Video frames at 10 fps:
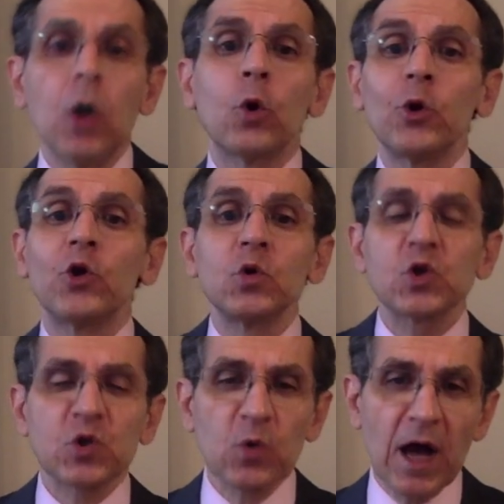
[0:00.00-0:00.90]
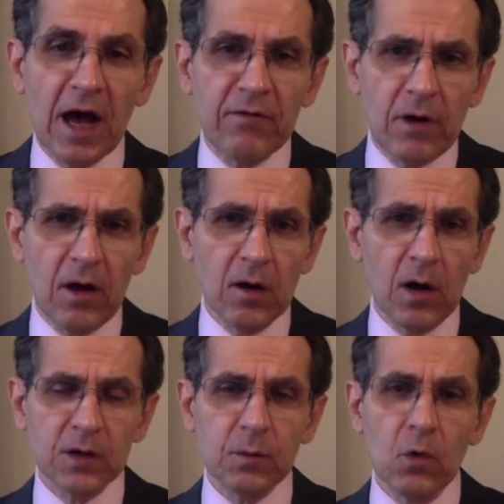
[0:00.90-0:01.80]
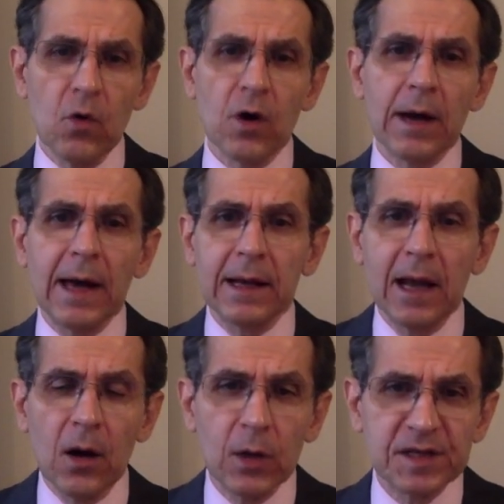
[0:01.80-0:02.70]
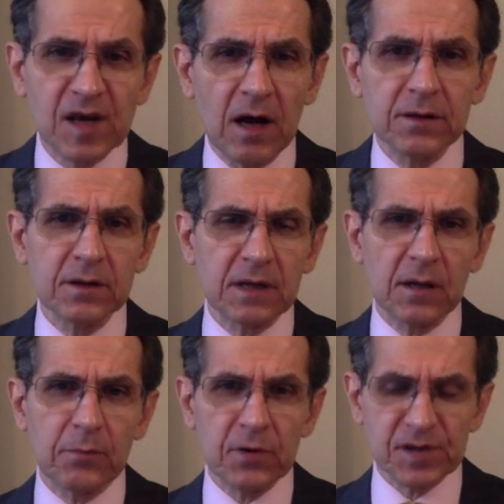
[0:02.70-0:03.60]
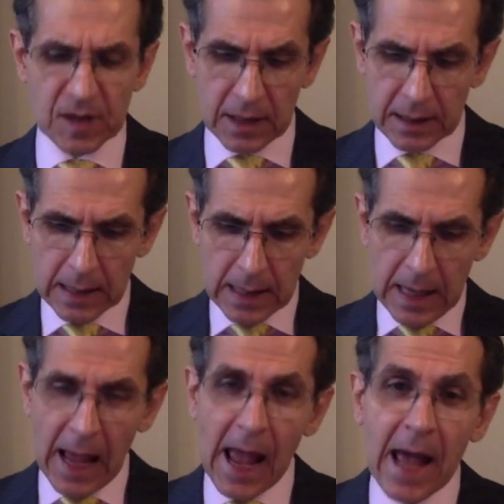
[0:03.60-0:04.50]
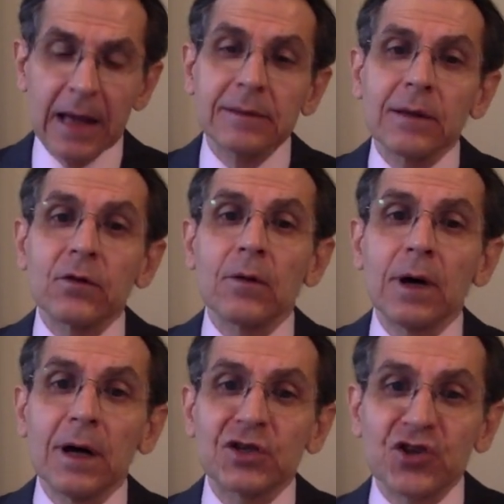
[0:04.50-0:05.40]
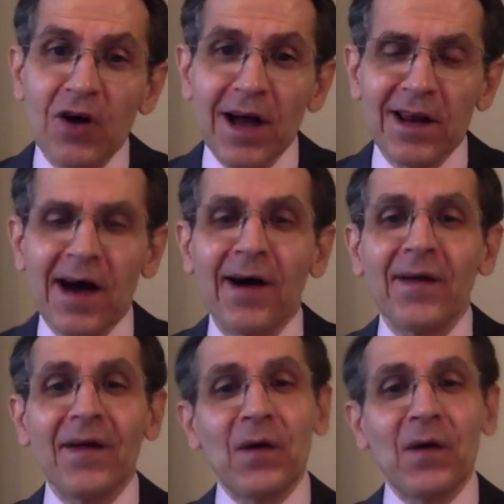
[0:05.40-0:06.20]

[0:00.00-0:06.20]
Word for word: who used to have a lot more and now it's under 10%, and uh, China.